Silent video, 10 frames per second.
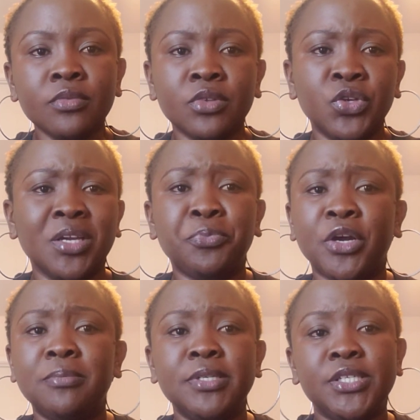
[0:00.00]
you can
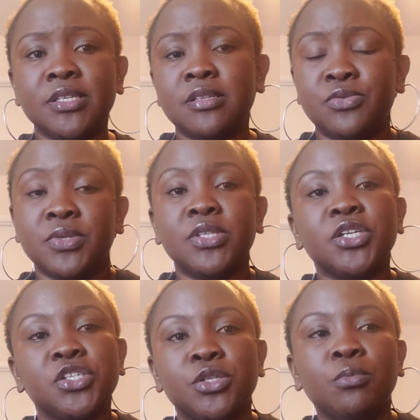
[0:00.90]
probably just
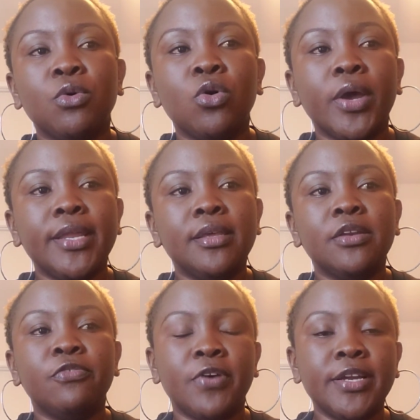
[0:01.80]
research some more and
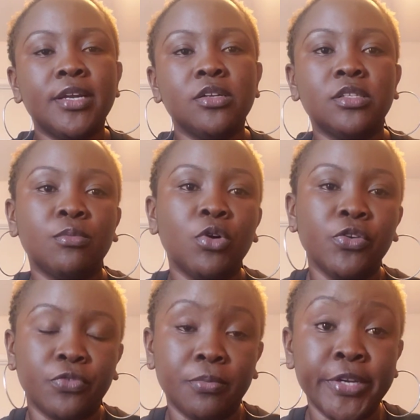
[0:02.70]
then find out some more
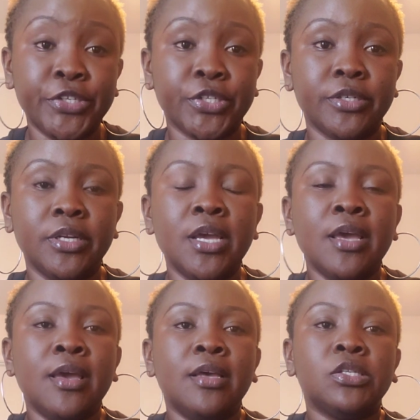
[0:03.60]
information.
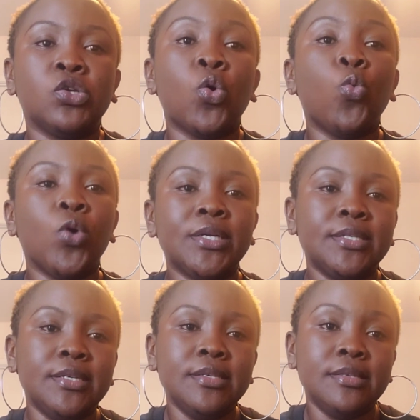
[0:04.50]
So what
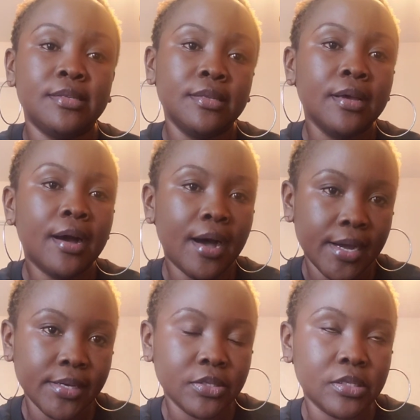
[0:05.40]
is
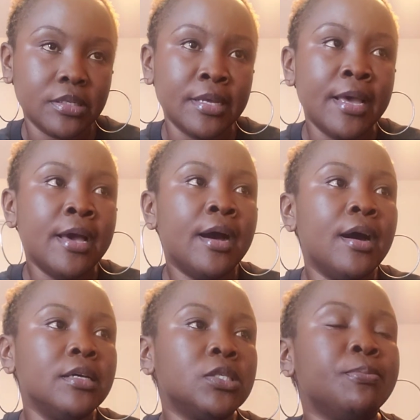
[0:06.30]
IELTs?
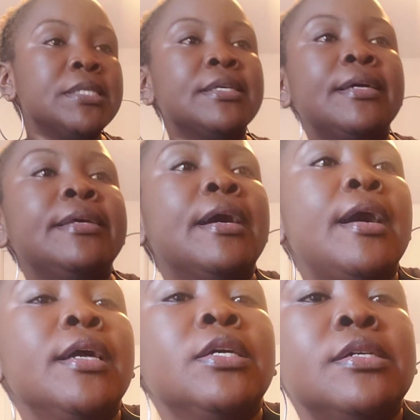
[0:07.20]
So basically
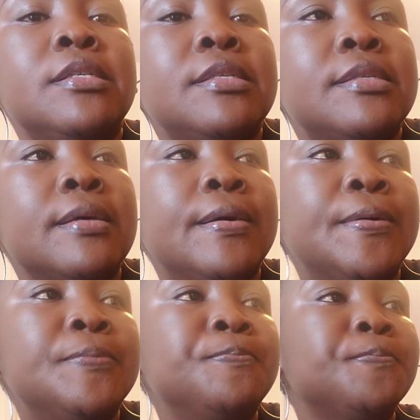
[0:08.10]
IELTs
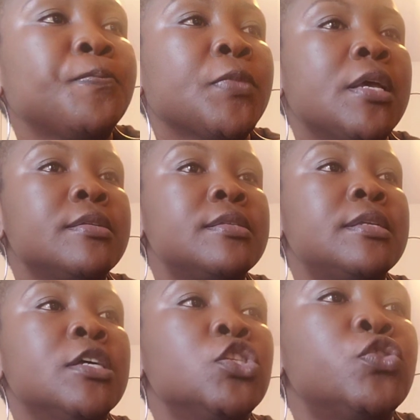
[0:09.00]

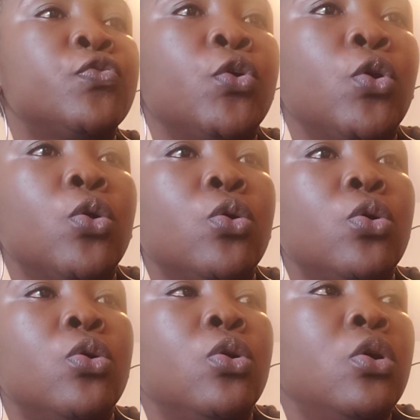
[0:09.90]
stands
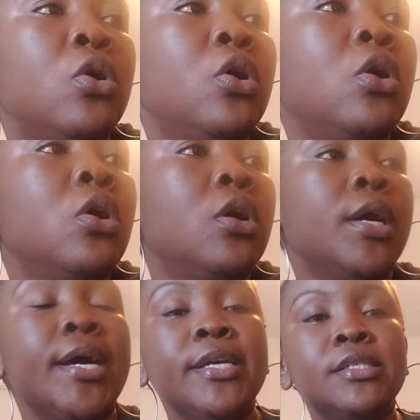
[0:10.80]
for
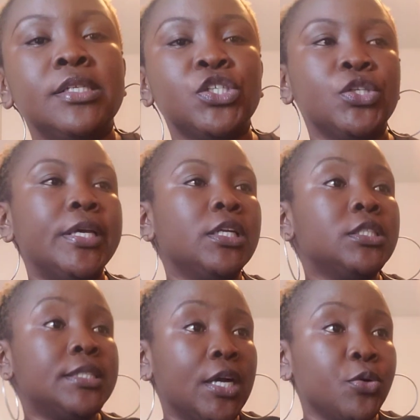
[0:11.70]
International
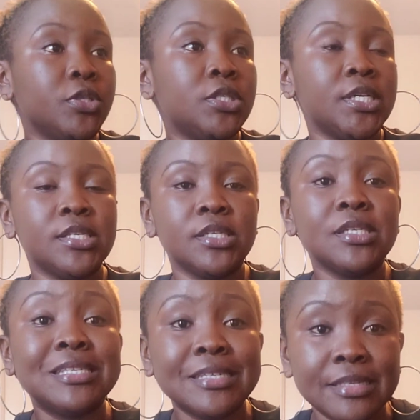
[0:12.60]
English Language Testing
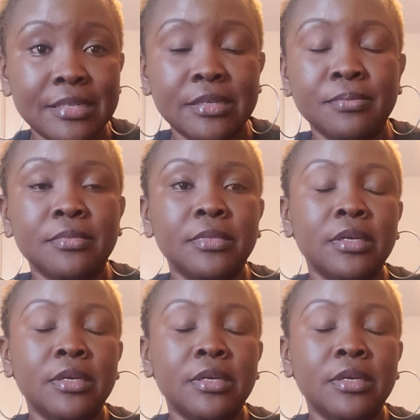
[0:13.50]
System.